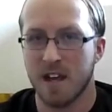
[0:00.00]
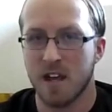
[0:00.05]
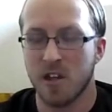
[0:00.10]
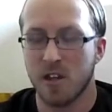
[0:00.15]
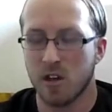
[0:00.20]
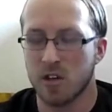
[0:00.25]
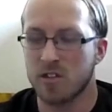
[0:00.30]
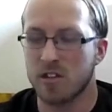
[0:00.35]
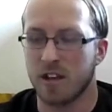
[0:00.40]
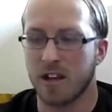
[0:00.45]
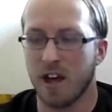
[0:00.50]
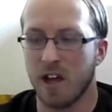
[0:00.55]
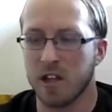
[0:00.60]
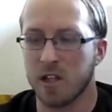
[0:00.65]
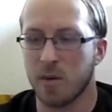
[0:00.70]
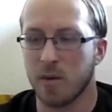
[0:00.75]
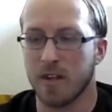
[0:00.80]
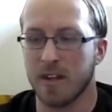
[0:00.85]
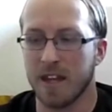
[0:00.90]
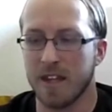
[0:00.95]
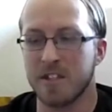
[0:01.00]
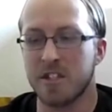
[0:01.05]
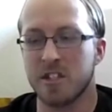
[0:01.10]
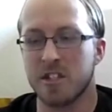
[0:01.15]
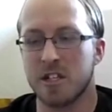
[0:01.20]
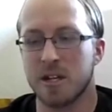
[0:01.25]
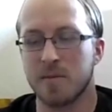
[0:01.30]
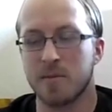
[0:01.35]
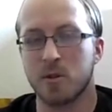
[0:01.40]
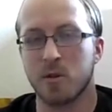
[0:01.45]
Those unhealthy
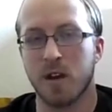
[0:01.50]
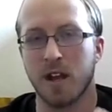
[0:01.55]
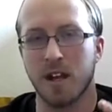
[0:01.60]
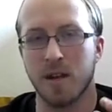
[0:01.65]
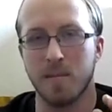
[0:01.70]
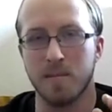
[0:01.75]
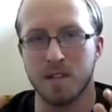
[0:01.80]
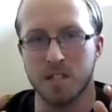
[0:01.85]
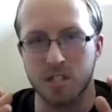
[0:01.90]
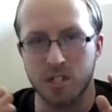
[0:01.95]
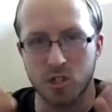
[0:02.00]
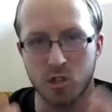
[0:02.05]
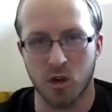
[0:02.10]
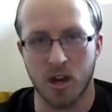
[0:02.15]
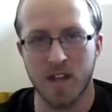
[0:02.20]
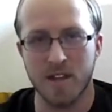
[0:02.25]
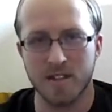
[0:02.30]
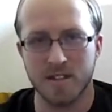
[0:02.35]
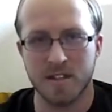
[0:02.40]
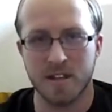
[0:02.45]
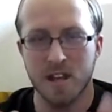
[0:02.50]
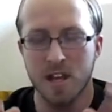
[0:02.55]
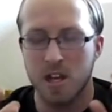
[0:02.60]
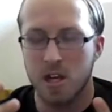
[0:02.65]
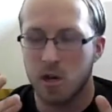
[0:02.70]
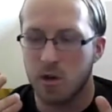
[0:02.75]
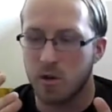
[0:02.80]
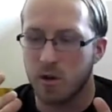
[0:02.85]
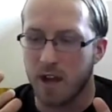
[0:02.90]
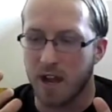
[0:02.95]
relationships created mistrust,
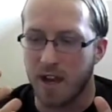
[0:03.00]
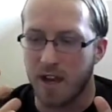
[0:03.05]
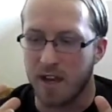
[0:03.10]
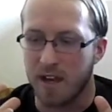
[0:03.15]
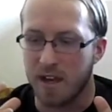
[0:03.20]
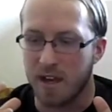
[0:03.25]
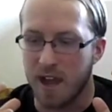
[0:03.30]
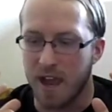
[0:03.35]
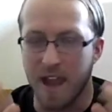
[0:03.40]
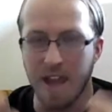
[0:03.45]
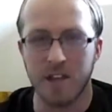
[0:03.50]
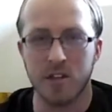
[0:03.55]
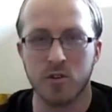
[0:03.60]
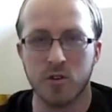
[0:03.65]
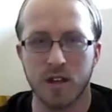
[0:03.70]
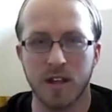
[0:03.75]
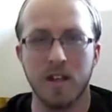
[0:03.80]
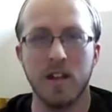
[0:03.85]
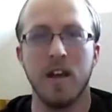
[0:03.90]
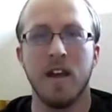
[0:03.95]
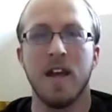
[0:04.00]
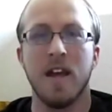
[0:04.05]
created hatred,